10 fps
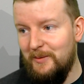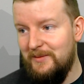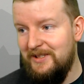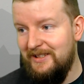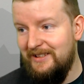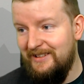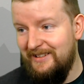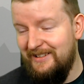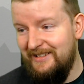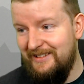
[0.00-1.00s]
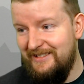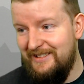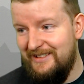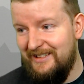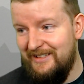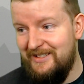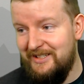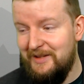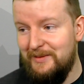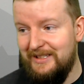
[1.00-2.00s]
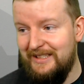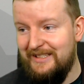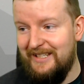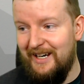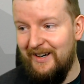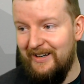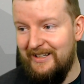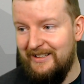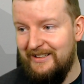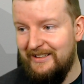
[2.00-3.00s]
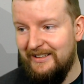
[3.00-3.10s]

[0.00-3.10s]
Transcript: nope. This is legitimately scary.